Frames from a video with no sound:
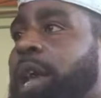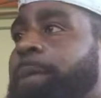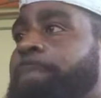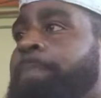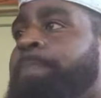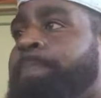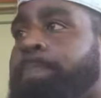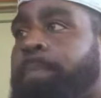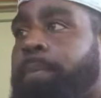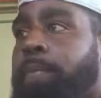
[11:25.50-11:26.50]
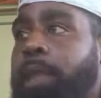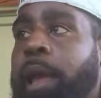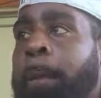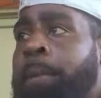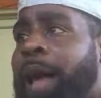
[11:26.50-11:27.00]
game.
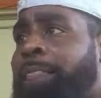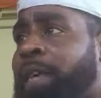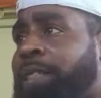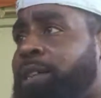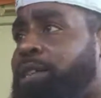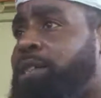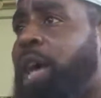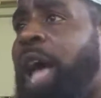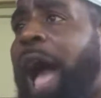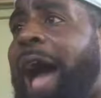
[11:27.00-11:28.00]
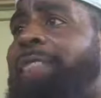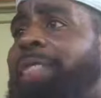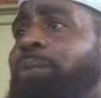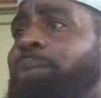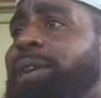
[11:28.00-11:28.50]
But I
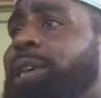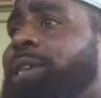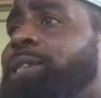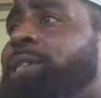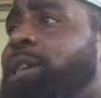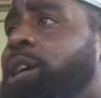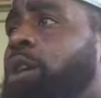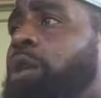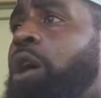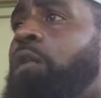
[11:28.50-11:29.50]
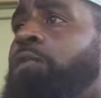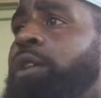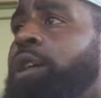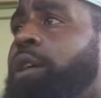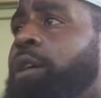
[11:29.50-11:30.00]
think we easily go over
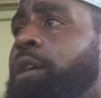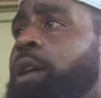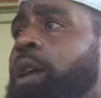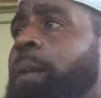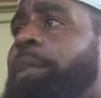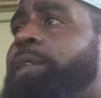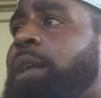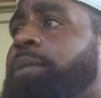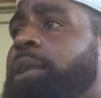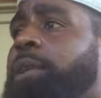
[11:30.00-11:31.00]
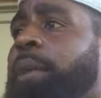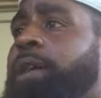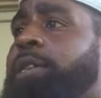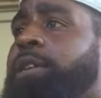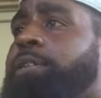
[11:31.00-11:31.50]
here because I don't think
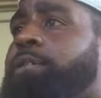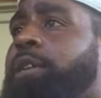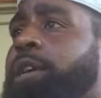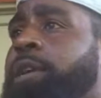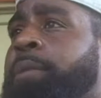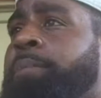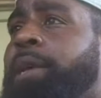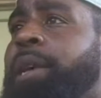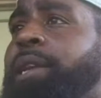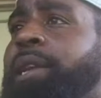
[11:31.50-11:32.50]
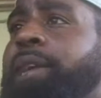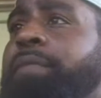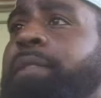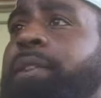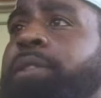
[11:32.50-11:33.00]
anybody's interested in playing
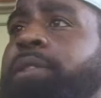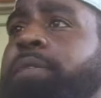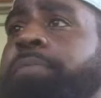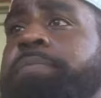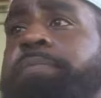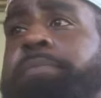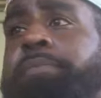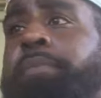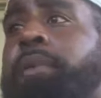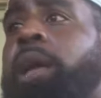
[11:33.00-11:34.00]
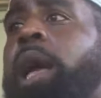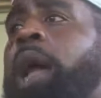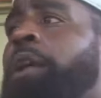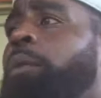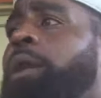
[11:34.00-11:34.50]
defense. I
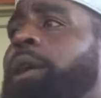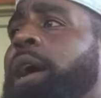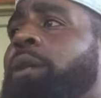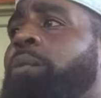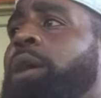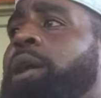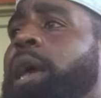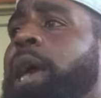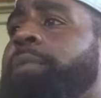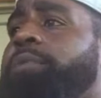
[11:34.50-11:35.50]
know we only got a 1 game